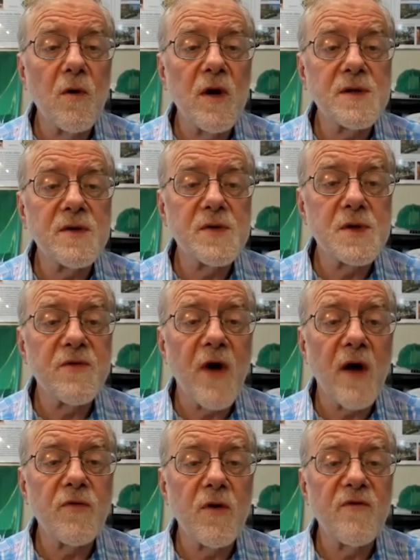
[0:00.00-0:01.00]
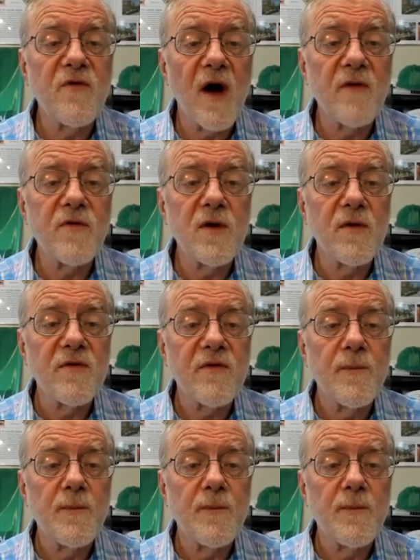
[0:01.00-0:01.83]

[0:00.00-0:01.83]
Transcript: Greens have survived 35 years.